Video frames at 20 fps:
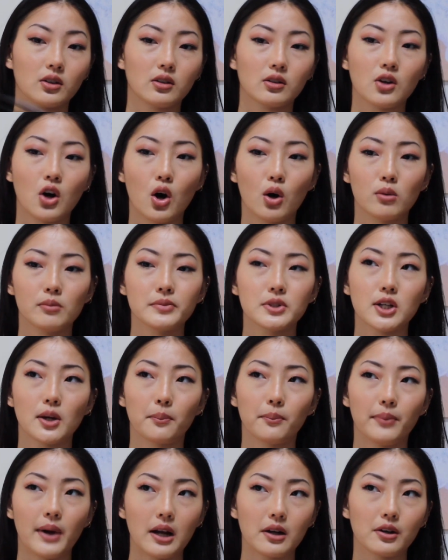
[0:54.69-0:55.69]
combs are
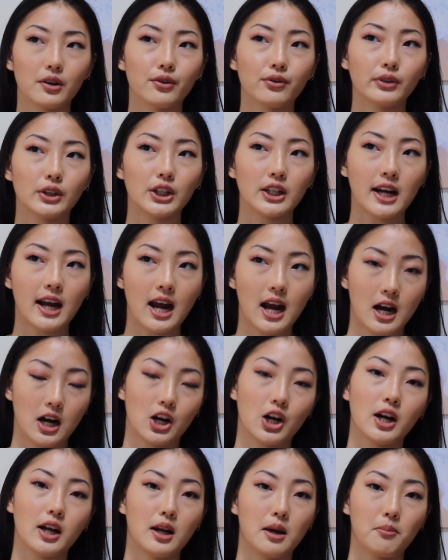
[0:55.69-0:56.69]
better for your
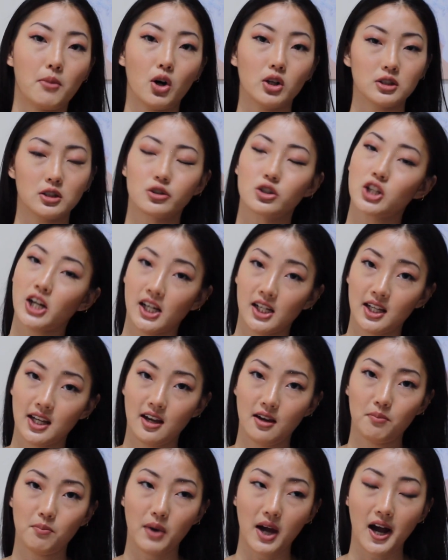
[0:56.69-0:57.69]
hair, and I'm also trying to
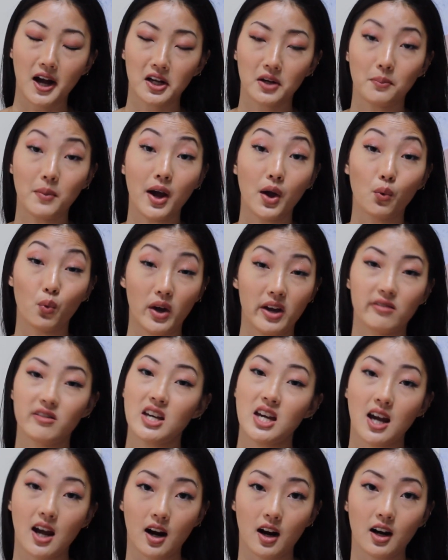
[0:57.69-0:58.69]
get back my wavy
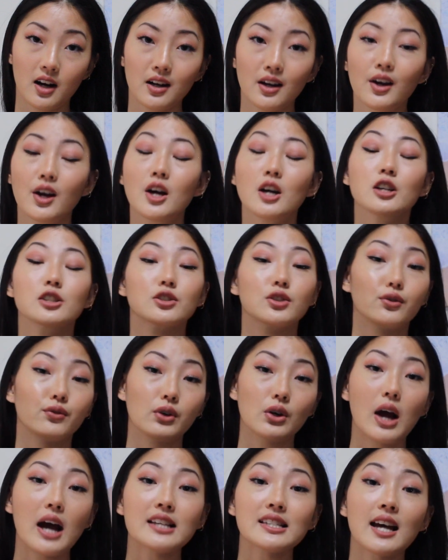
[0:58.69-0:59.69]
hair. So if
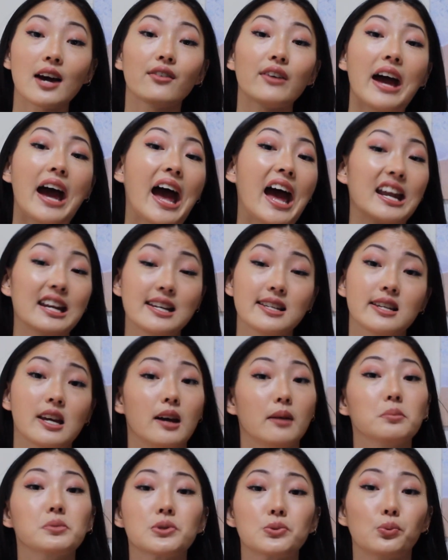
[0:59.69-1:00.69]
you guys have any
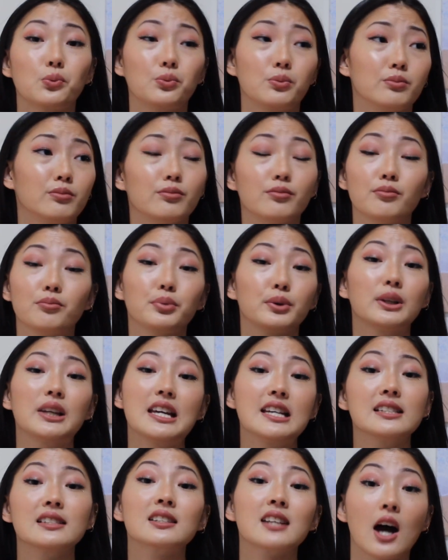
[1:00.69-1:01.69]
tips,
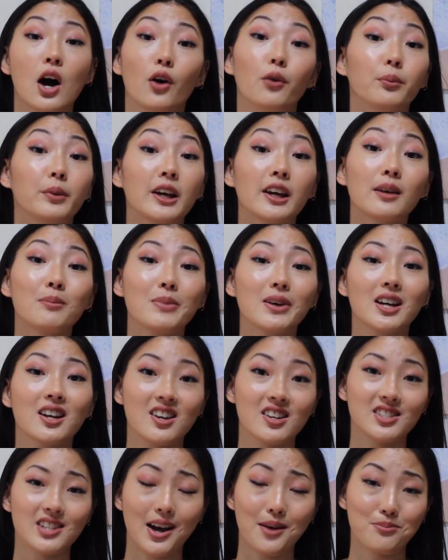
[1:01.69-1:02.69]
please tell me
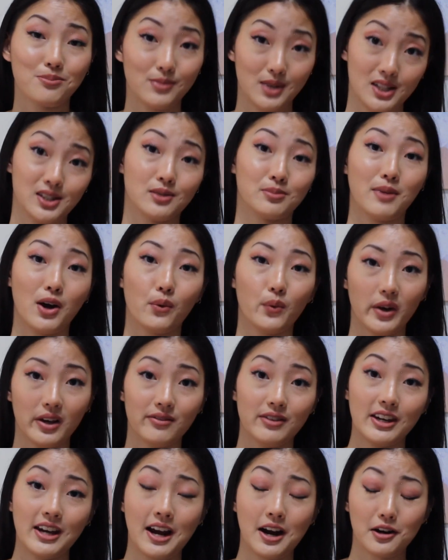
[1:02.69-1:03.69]
because I miss my
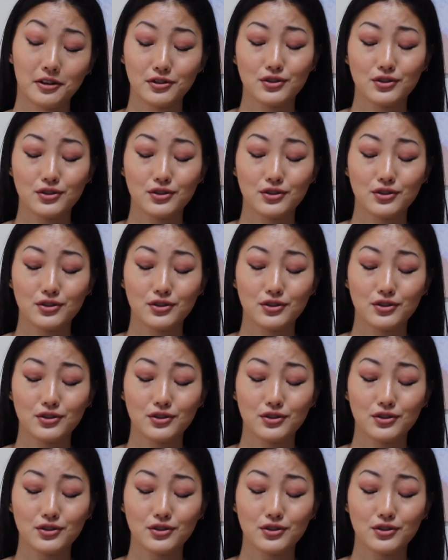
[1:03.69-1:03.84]
wavy hair